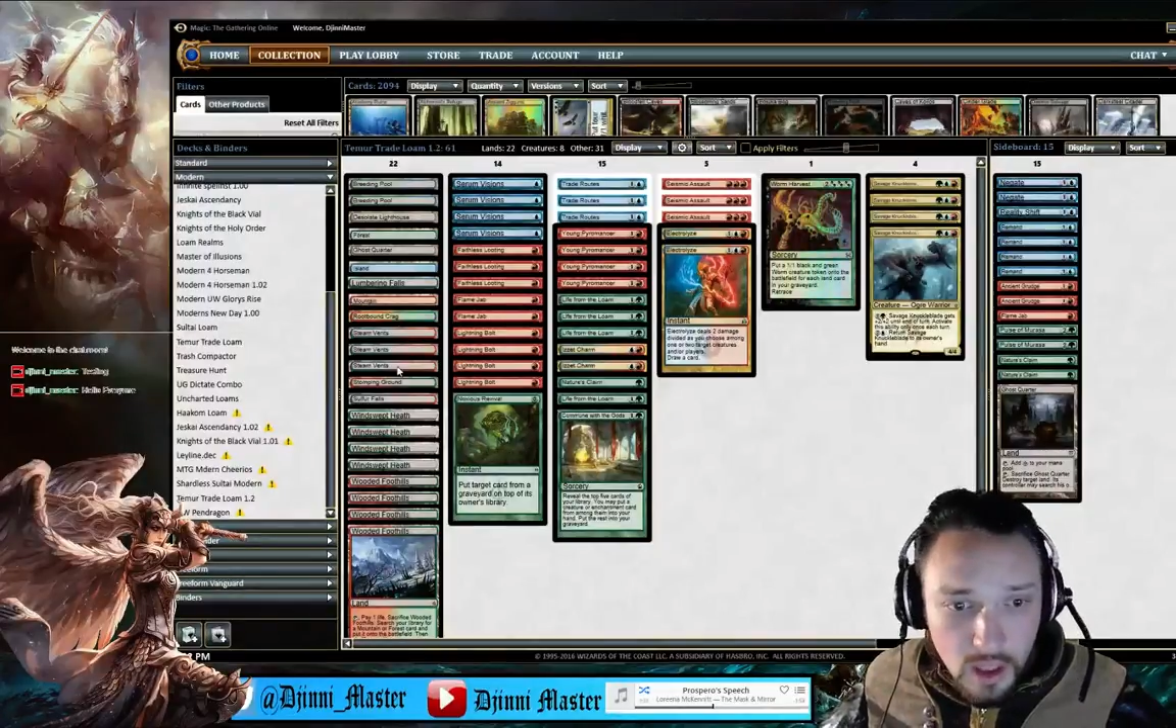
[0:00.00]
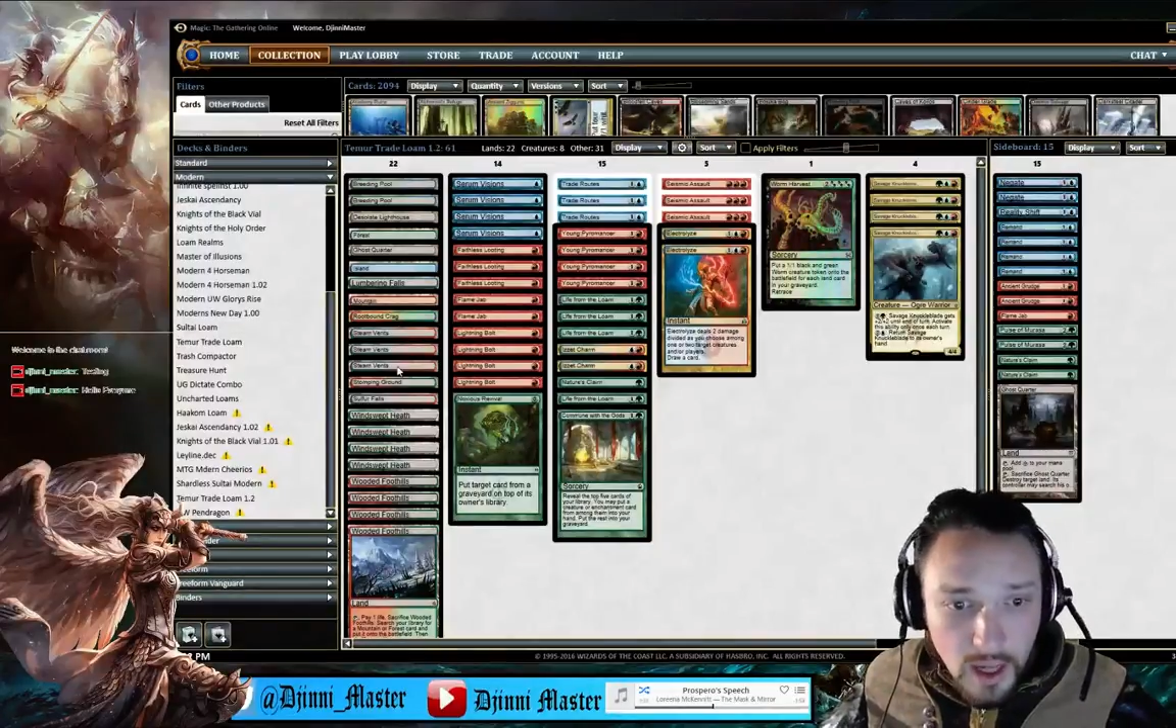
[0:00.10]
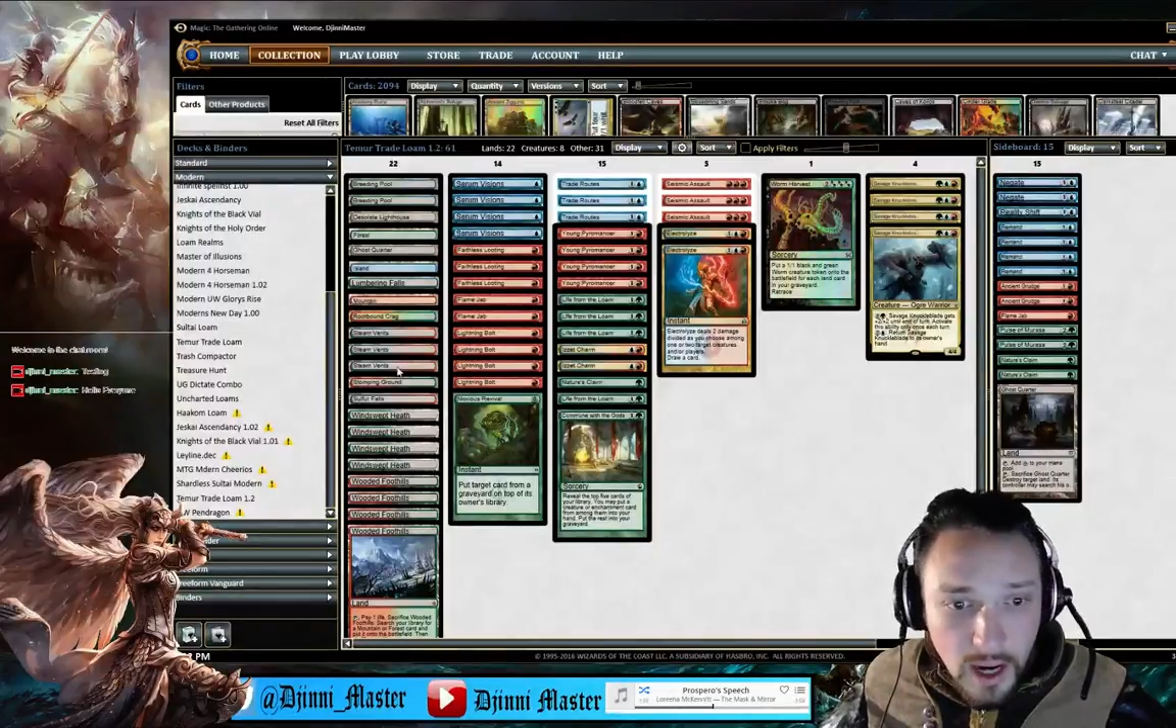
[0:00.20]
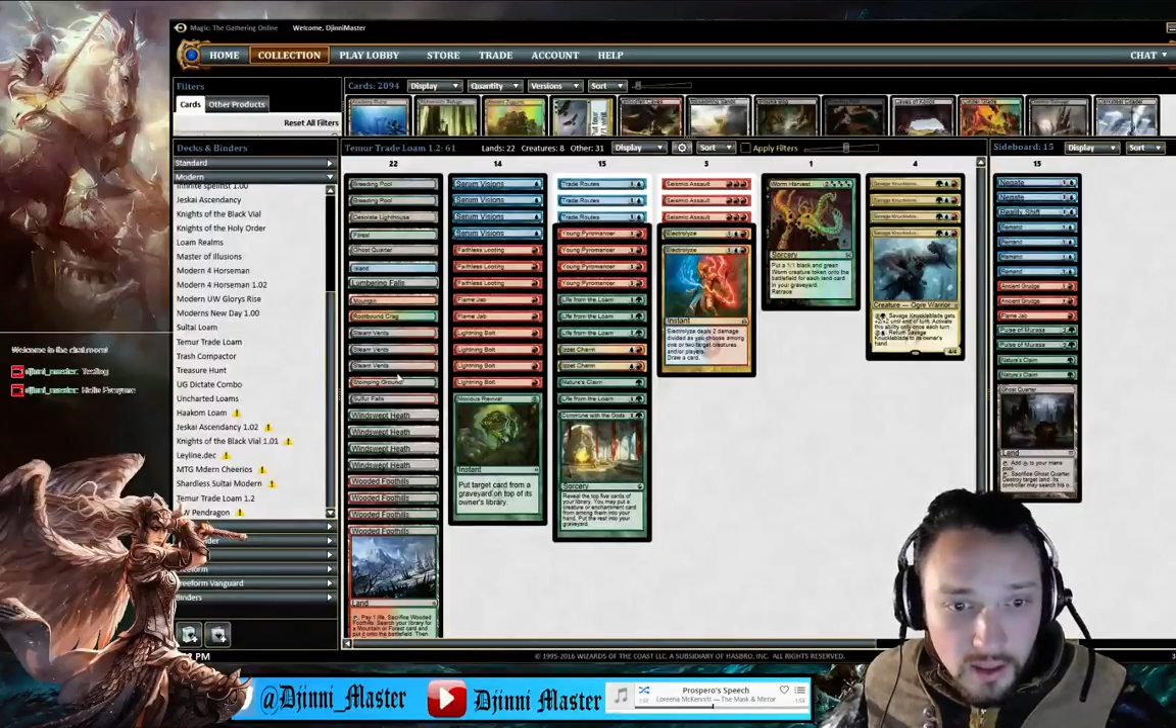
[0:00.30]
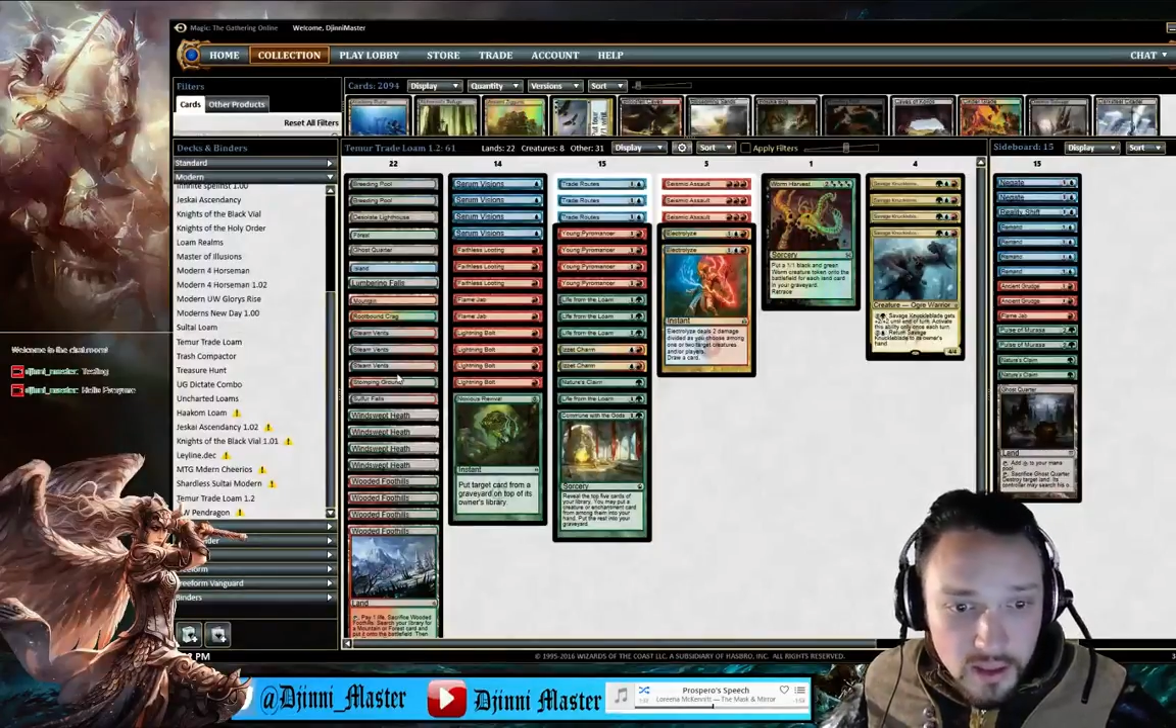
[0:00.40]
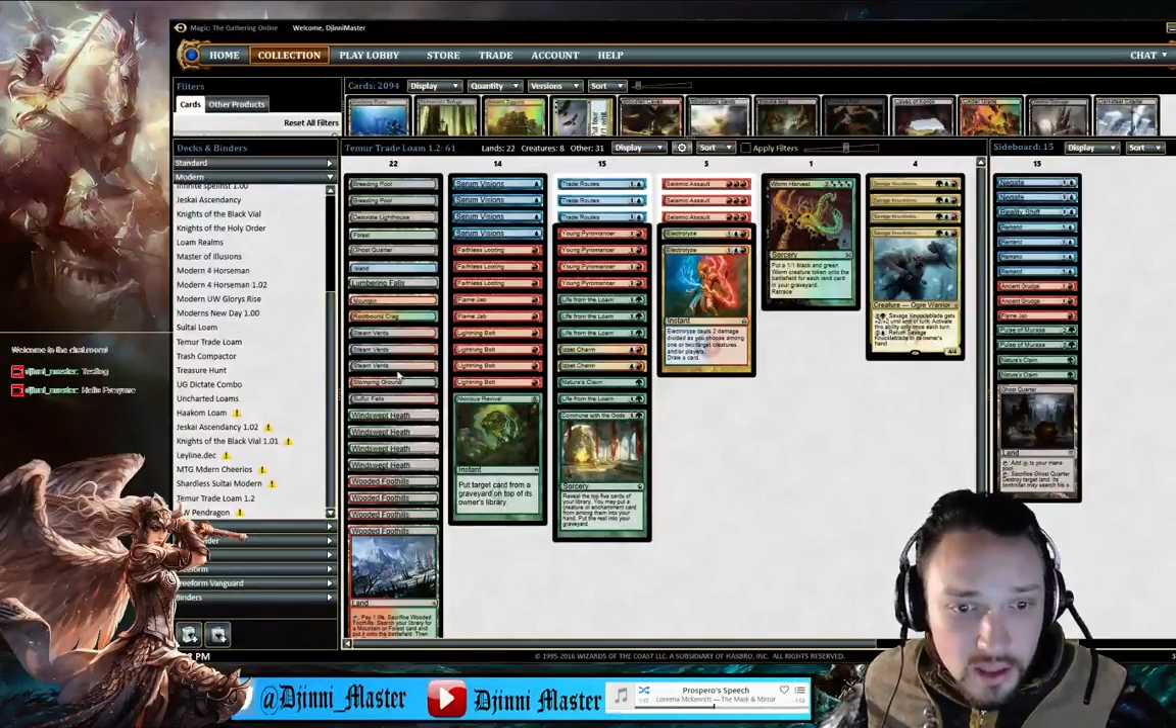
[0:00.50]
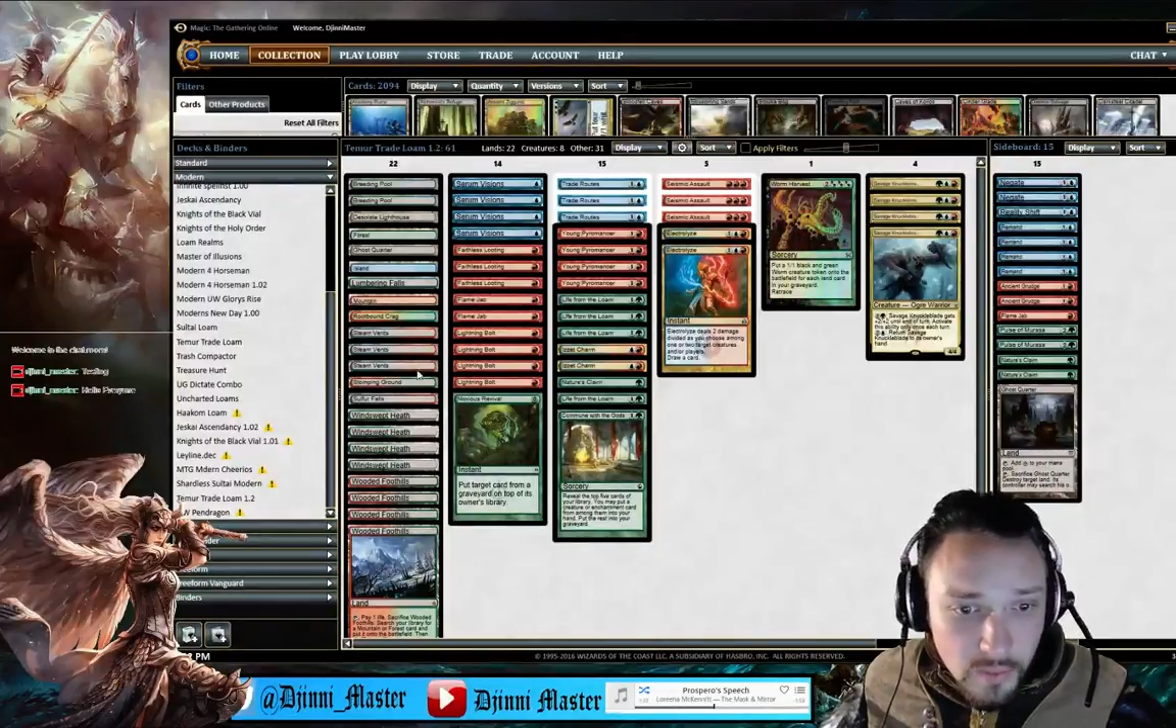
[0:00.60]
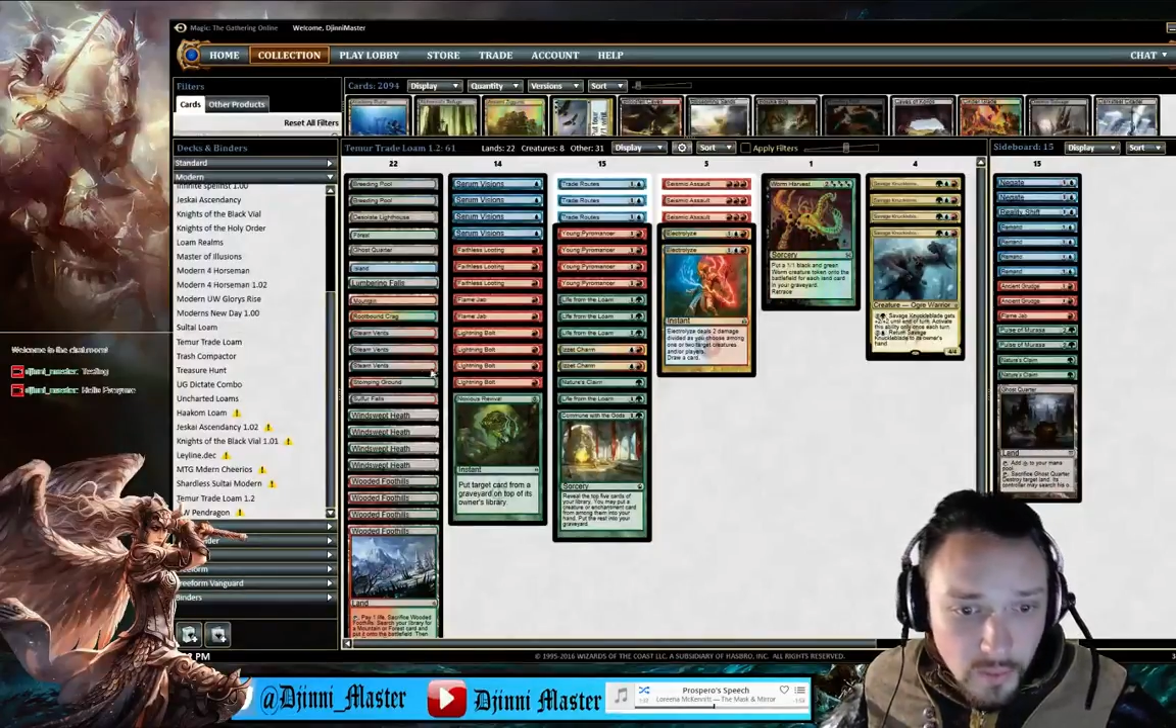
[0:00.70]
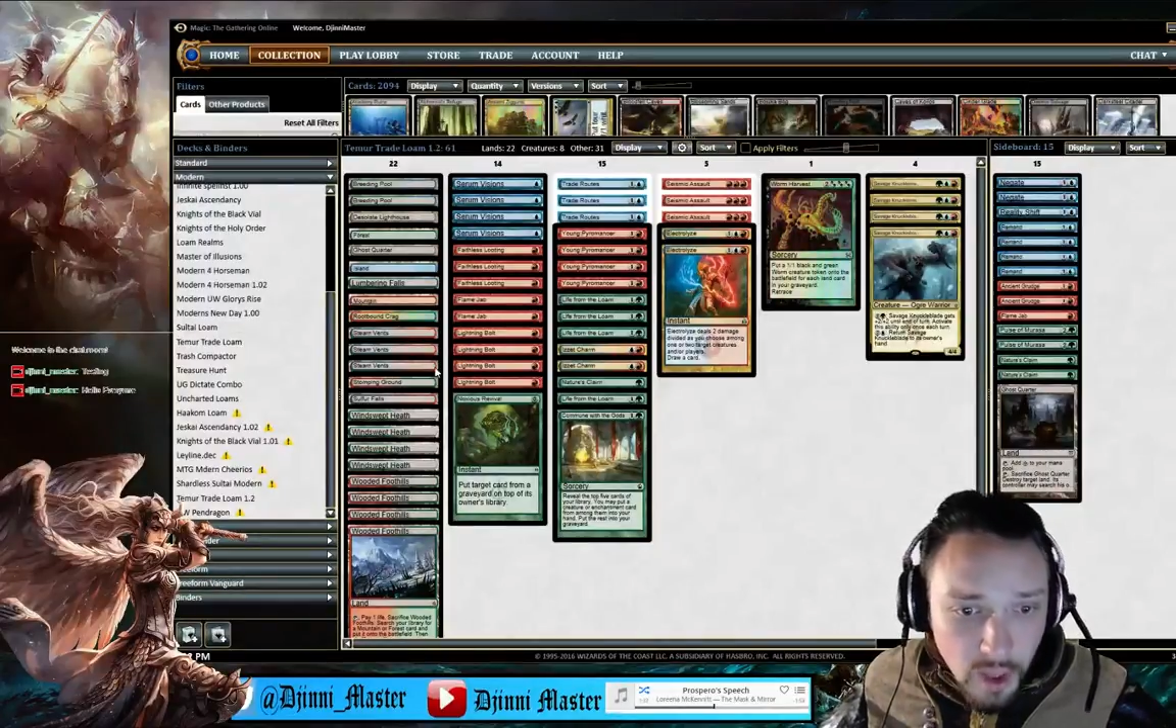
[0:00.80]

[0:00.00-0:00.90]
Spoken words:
islands.